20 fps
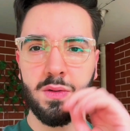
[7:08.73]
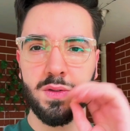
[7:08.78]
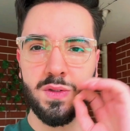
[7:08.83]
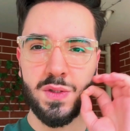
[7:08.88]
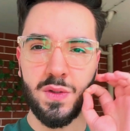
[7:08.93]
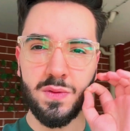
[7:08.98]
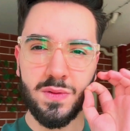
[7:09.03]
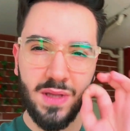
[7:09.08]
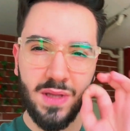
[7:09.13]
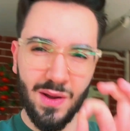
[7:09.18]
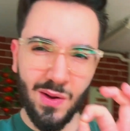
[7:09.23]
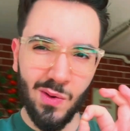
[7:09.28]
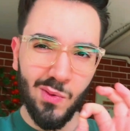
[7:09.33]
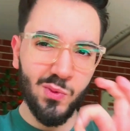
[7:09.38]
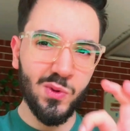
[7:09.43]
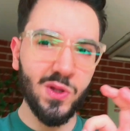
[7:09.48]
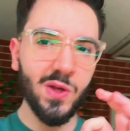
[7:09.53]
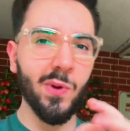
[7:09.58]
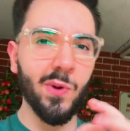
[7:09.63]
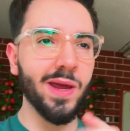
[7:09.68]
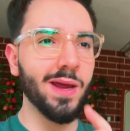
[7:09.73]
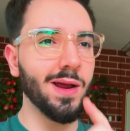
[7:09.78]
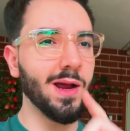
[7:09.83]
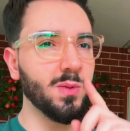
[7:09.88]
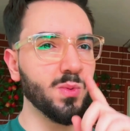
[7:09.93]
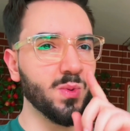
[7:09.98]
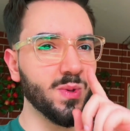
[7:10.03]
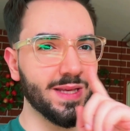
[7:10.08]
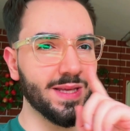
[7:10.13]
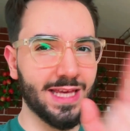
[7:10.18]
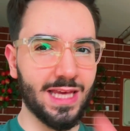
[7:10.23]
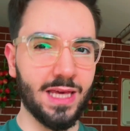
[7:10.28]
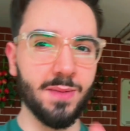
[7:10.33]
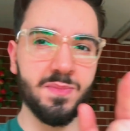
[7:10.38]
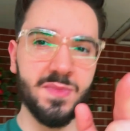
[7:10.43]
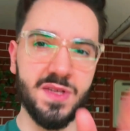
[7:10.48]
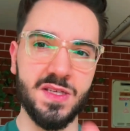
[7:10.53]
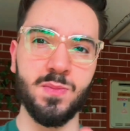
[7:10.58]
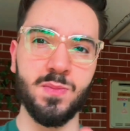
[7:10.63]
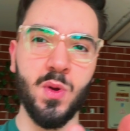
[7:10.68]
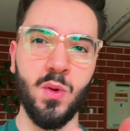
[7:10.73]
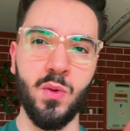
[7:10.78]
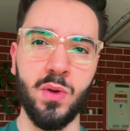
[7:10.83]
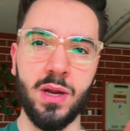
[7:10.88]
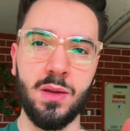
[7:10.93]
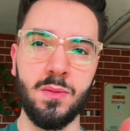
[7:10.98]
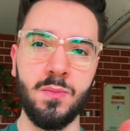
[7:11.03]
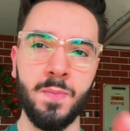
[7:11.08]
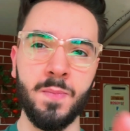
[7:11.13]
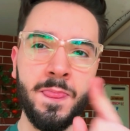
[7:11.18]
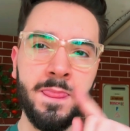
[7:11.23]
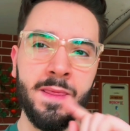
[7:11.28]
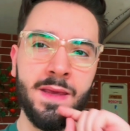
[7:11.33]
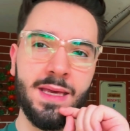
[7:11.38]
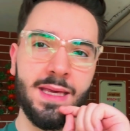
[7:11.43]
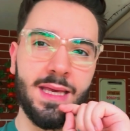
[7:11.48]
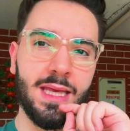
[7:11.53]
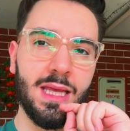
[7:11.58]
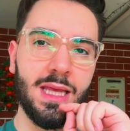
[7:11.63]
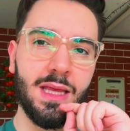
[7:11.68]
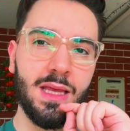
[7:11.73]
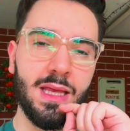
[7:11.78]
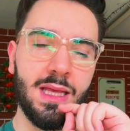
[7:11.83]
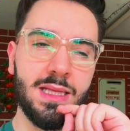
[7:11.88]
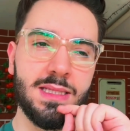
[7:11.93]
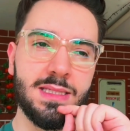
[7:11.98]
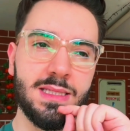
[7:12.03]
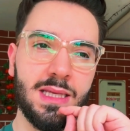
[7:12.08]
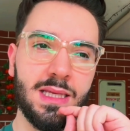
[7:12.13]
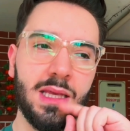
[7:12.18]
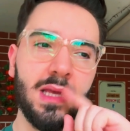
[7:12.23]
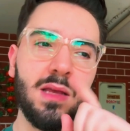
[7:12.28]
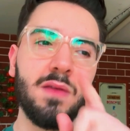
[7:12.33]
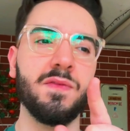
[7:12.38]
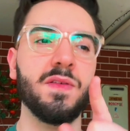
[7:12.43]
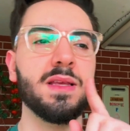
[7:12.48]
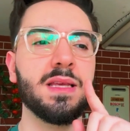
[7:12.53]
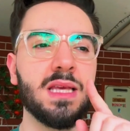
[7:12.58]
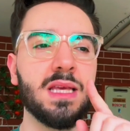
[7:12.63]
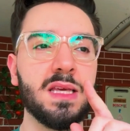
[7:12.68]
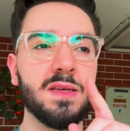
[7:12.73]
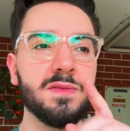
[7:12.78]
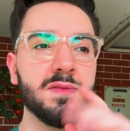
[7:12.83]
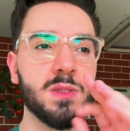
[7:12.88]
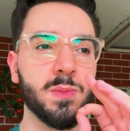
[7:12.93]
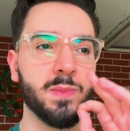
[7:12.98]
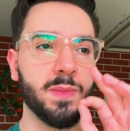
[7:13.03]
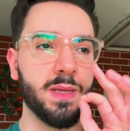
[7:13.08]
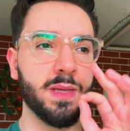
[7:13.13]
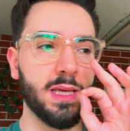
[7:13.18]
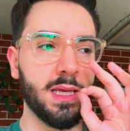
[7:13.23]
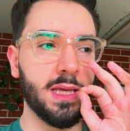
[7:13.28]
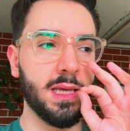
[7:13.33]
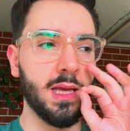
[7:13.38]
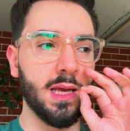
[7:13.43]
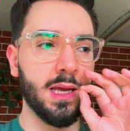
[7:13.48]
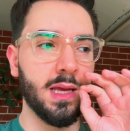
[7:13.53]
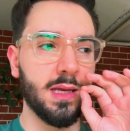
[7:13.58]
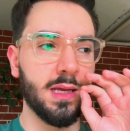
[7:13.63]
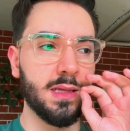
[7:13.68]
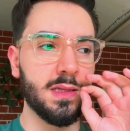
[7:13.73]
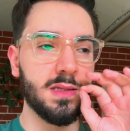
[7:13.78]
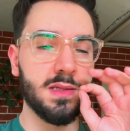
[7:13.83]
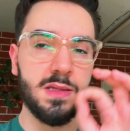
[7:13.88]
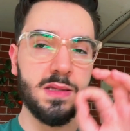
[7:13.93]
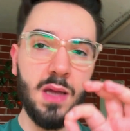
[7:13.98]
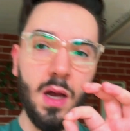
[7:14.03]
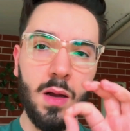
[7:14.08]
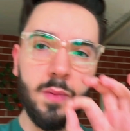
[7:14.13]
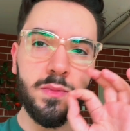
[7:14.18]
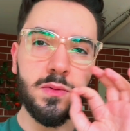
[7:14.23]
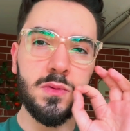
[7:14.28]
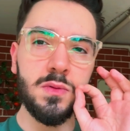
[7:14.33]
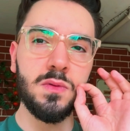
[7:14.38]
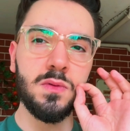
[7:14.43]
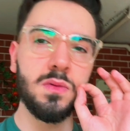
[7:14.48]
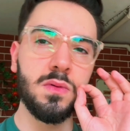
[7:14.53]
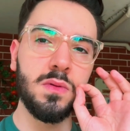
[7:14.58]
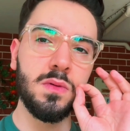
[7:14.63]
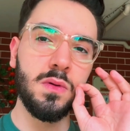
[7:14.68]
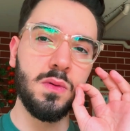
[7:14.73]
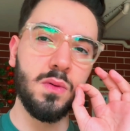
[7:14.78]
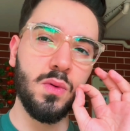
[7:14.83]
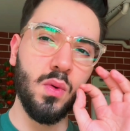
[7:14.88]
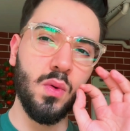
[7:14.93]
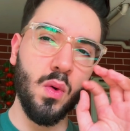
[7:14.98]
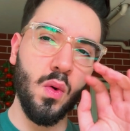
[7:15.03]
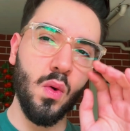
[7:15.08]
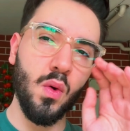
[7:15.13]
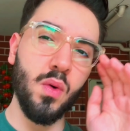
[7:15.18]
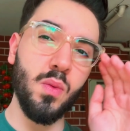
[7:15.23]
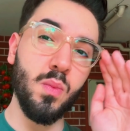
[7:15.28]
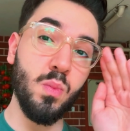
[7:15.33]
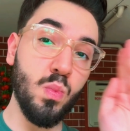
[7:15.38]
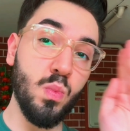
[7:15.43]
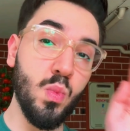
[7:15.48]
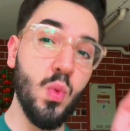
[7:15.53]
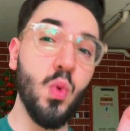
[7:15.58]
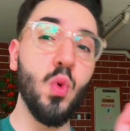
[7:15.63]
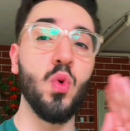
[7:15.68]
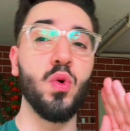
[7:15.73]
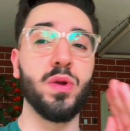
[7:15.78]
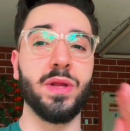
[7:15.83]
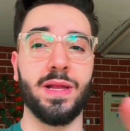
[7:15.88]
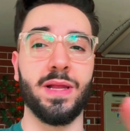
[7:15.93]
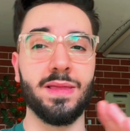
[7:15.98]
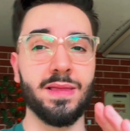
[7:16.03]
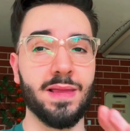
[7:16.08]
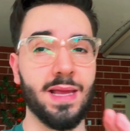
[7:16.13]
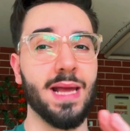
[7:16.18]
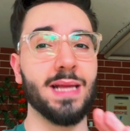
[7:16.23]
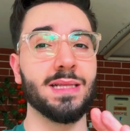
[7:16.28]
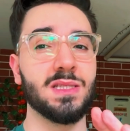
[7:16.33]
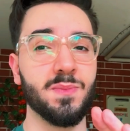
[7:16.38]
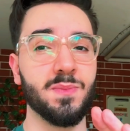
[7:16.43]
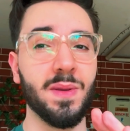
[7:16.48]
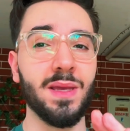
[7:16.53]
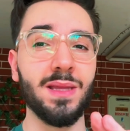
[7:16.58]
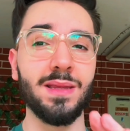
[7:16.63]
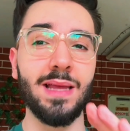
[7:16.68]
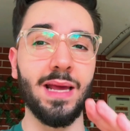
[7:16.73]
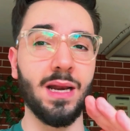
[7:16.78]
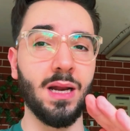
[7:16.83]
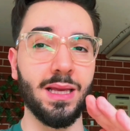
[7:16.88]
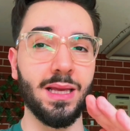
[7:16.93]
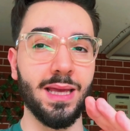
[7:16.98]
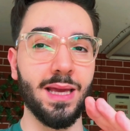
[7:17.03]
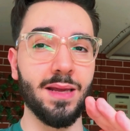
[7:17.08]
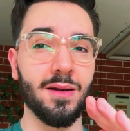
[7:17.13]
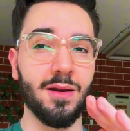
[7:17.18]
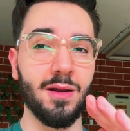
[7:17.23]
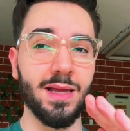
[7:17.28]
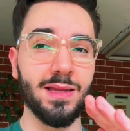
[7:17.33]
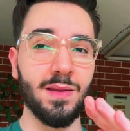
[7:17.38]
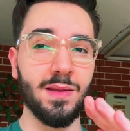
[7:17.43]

So the only way I will keep this modem is if it gives me double or more than that speed that I get at the